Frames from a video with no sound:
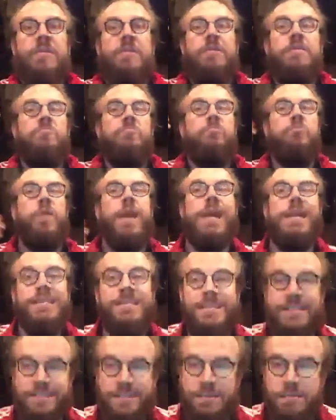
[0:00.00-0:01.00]

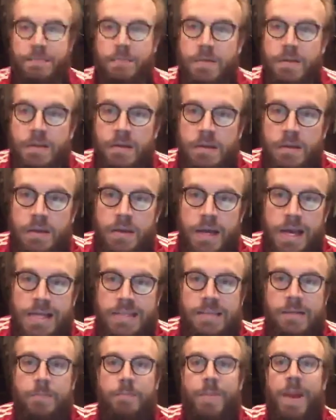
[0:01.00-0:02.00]
racism as
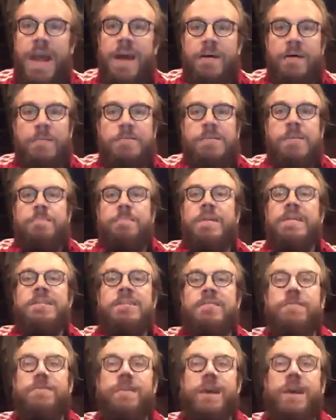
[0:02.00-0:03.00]
a
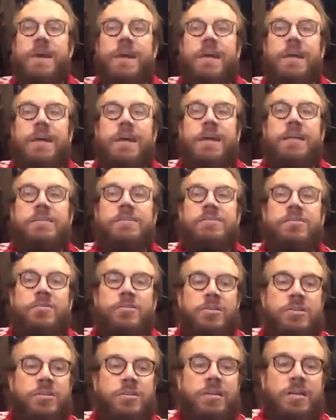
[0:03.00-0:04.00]
mystifying and
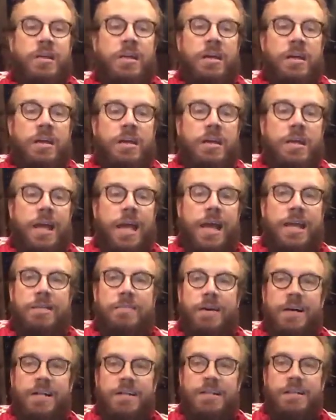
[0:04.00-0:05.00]
socially
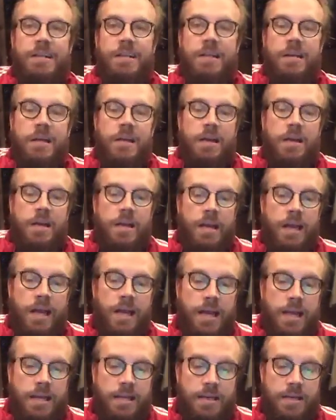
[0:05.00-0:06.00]
atomizing
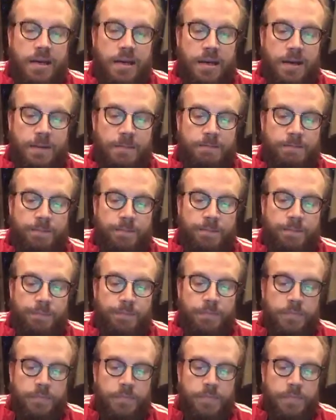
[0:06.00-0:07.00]
and
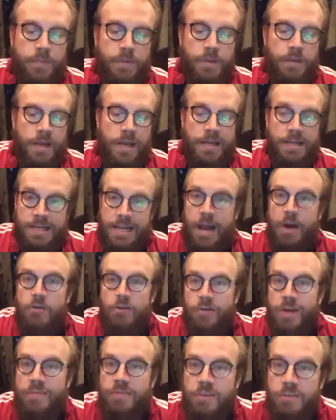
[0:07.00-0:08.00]

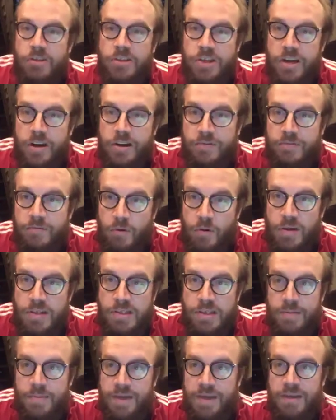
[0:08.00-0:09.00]
counter-revolutionary force in
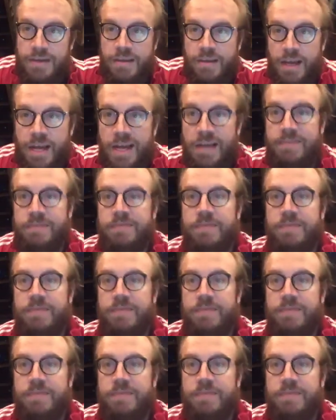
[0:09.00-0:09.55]
American life.